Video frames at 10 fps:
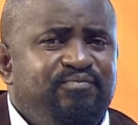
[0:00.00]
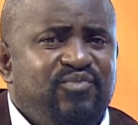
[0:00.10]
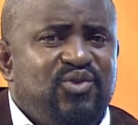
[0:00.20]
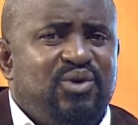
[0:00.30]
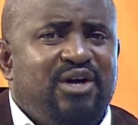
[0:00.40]

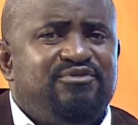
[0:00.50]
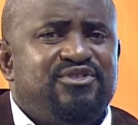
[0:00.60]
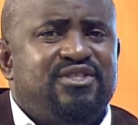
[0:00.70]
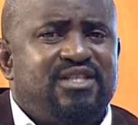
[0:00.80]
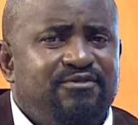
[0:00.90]
to have
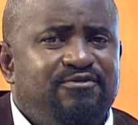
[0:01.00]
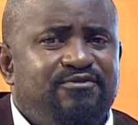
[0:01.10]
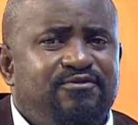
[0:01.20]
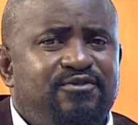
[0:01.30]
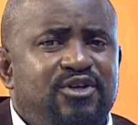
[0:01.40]

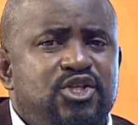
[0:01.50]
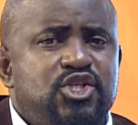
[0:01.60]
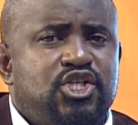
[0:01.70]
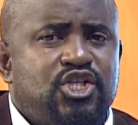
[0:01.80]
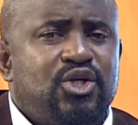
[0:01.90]
safe
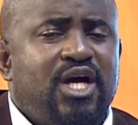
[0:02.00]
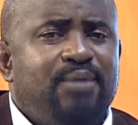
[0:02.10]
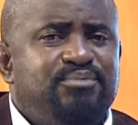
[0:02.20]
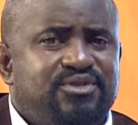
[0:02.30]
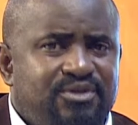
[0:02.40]
shock
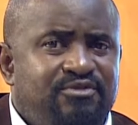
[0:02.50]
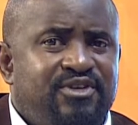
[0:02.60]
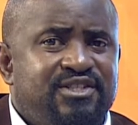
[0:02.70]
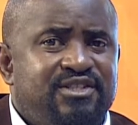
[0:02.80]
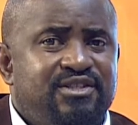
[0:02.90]

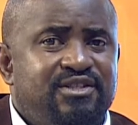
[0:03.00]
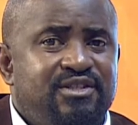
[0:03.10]
absorbers,